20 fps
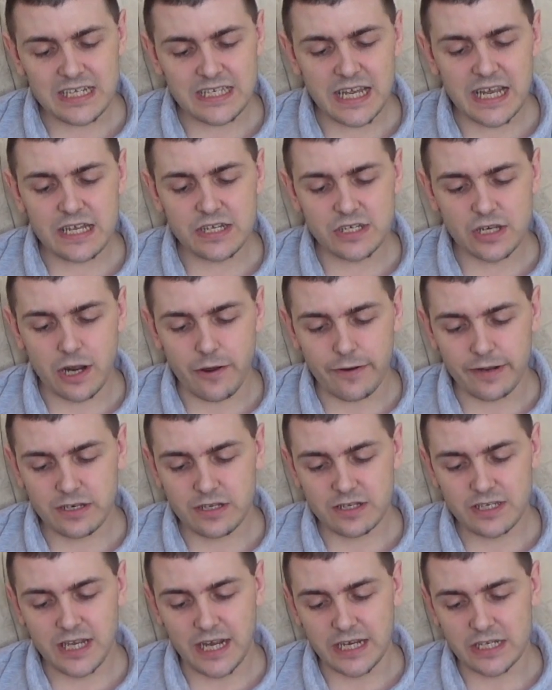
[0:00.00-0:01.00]
is going to
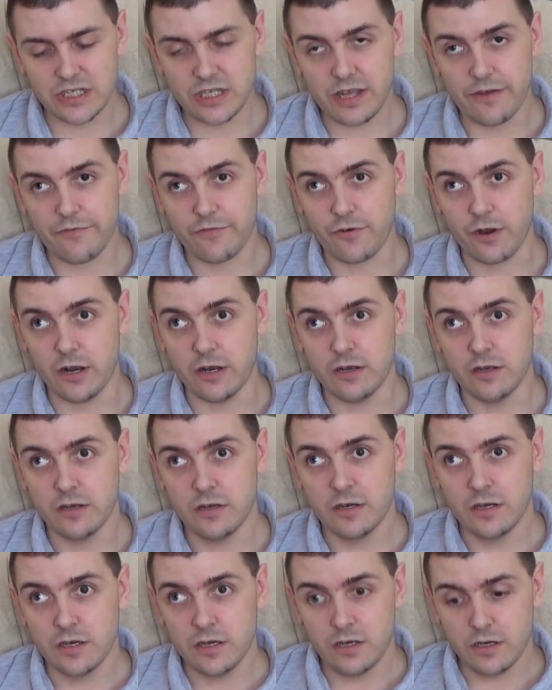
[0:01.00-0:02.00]
taste different
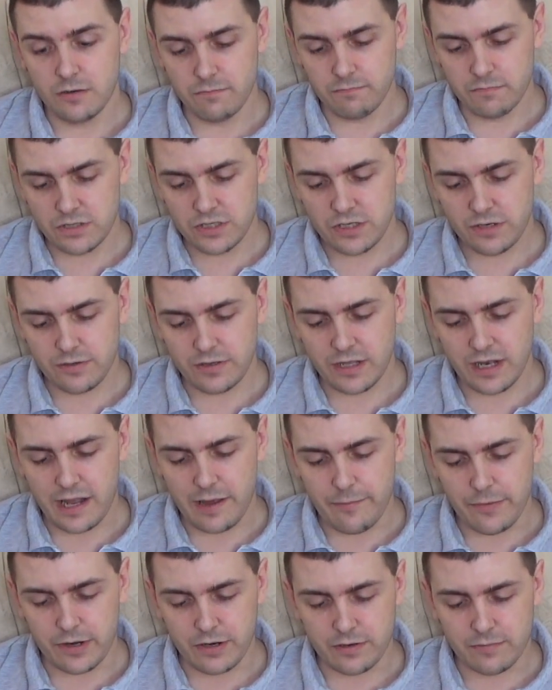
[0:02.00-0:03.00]
to the
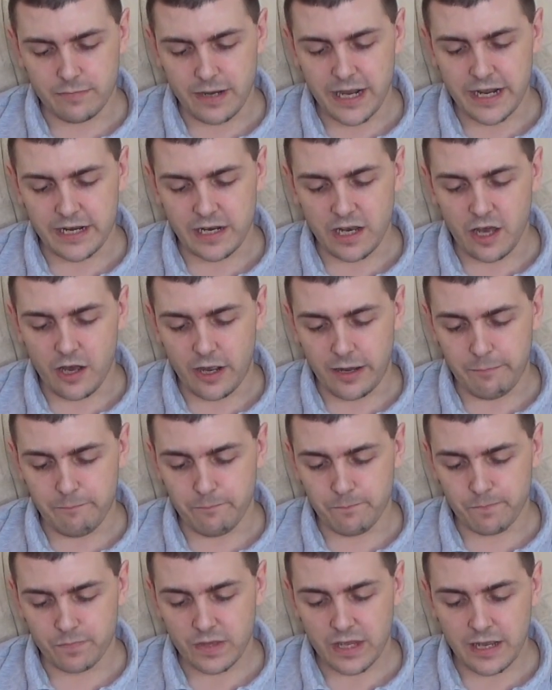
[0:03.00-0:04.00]
lemon and lime.
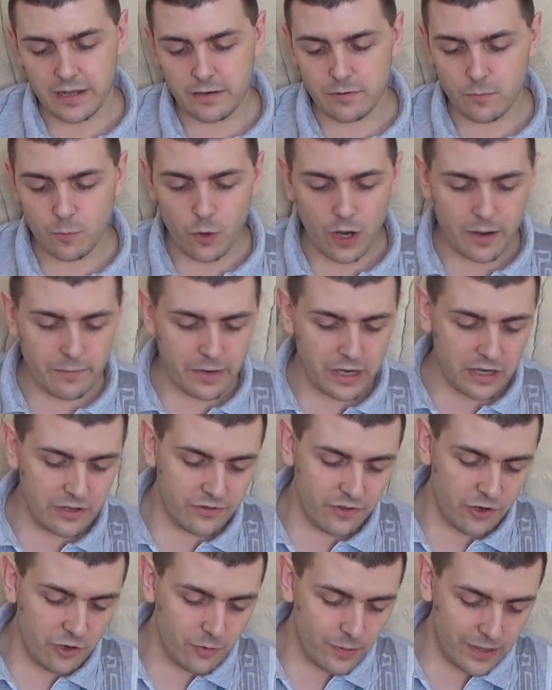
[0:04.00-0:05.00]
And what I'm going to
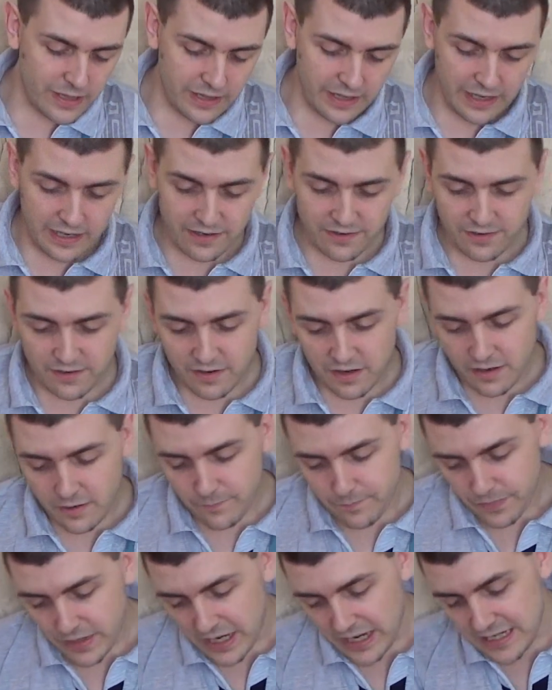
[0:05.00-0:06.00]
do with this
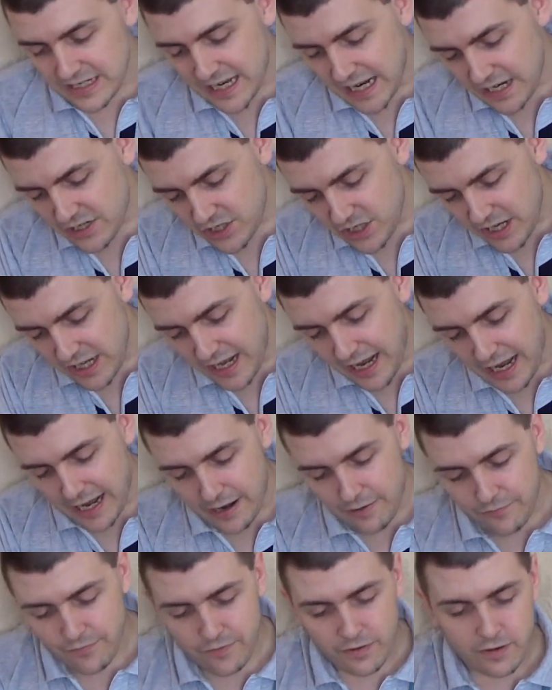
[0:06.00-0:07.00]
is actually
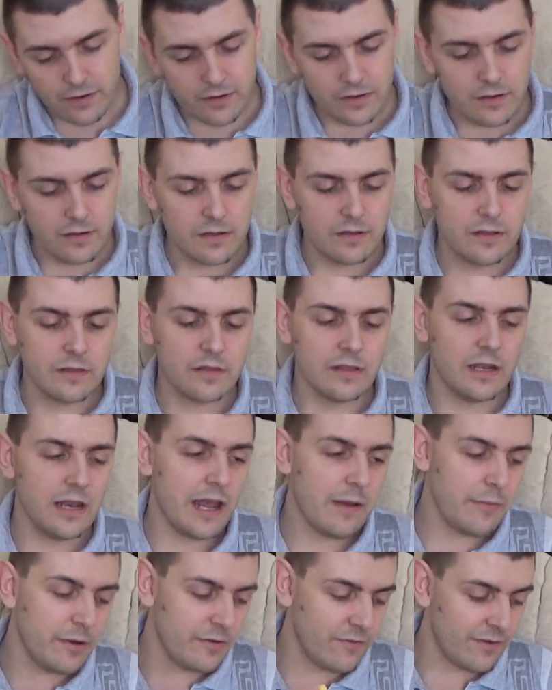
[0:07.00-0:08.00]
have the
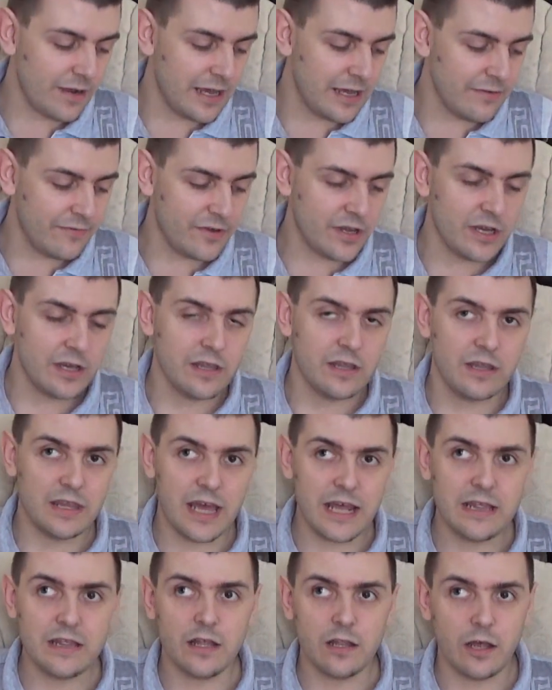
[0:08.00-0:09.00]
lemon flavour,
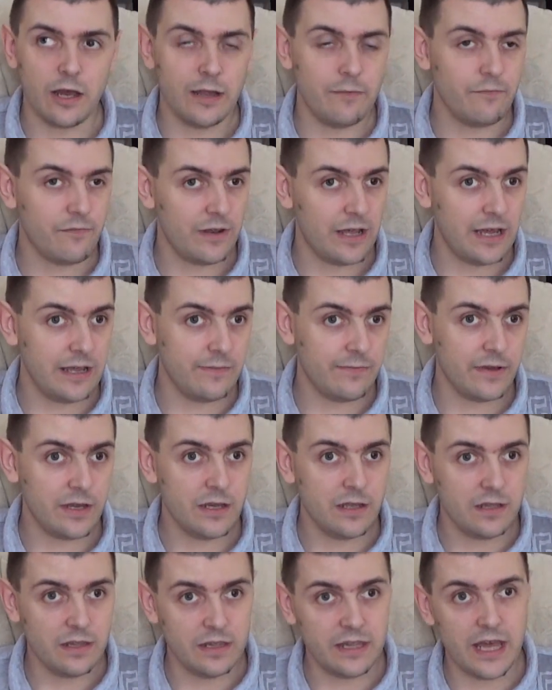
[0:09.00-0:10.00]
then the lime flavour,
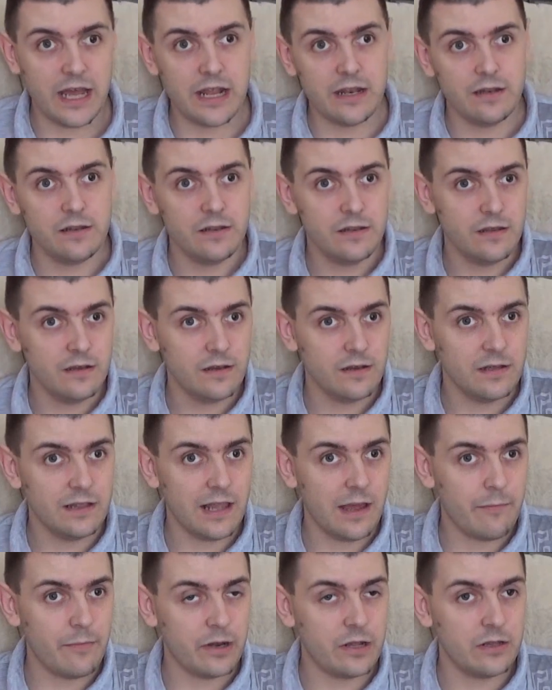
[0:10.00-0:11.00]
then
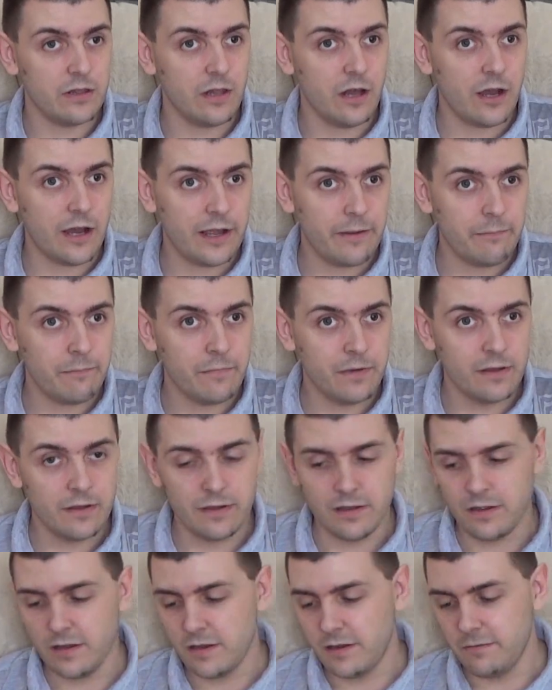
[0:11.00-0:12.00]
lemon and lime,
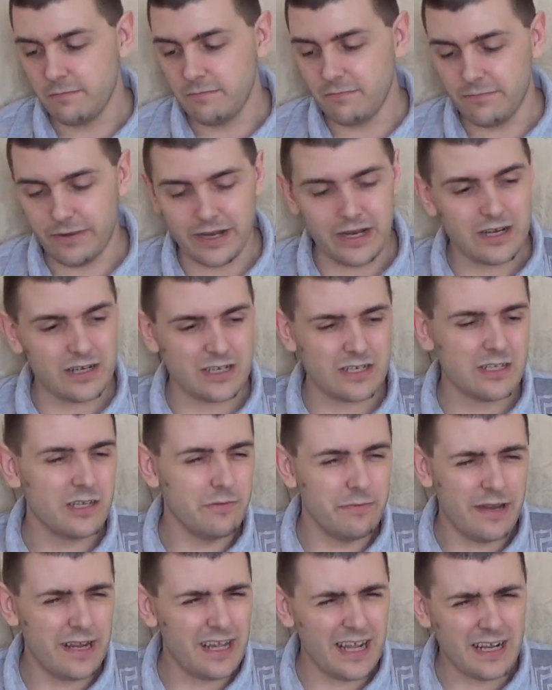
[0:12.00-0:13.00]
because to
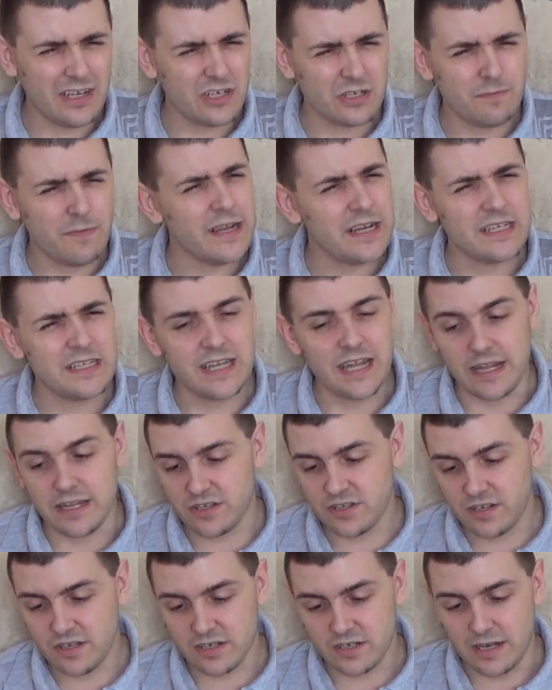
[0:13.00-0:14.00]
me that just makes sense,
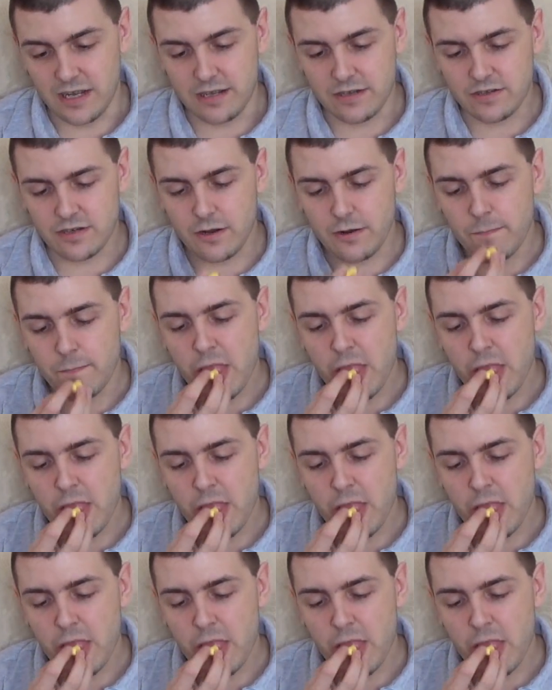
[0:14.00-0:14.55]
doesn't it? So